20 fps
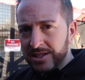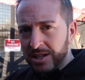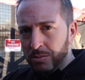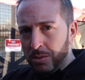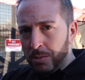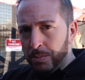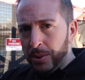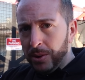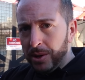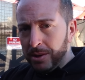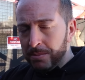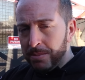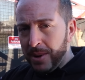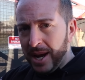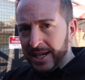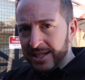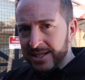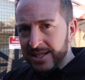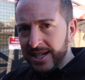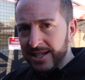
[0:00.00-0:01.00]
that were putting
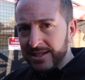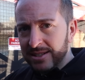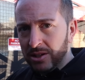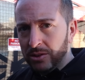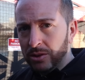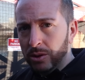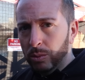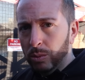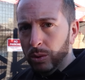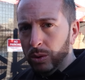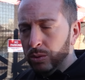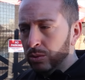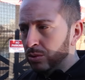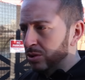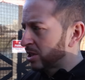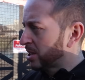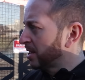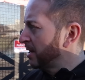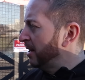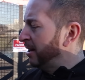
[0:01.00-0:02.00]
paintings on the
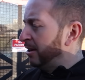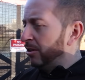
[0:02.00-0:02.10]
walls,